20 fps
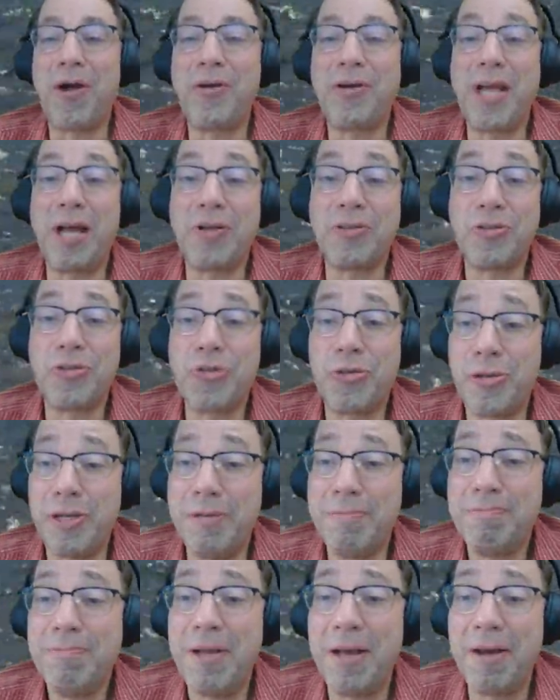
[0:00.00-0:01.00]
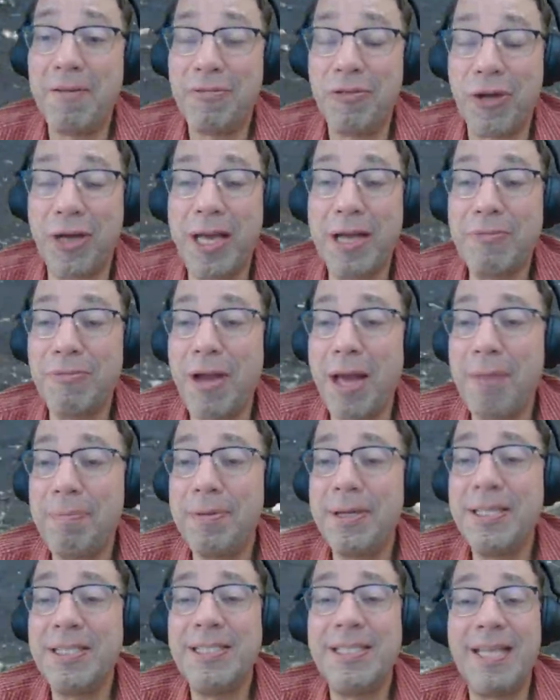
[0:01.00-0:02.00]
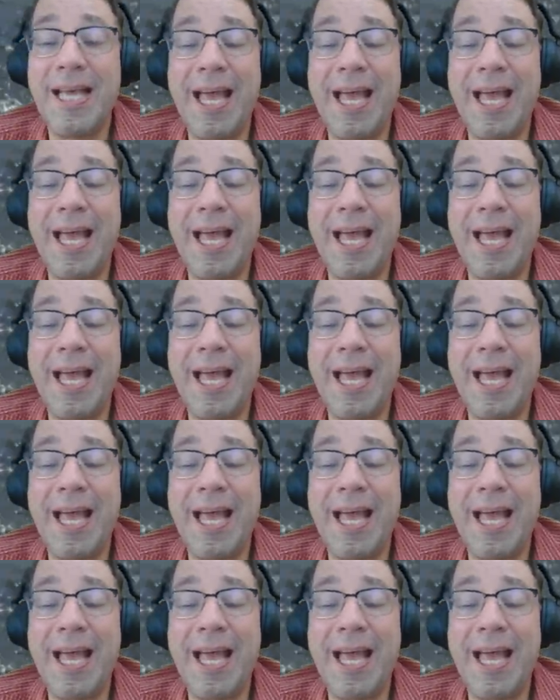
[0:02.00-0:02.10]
downstream of Raquette Rapids,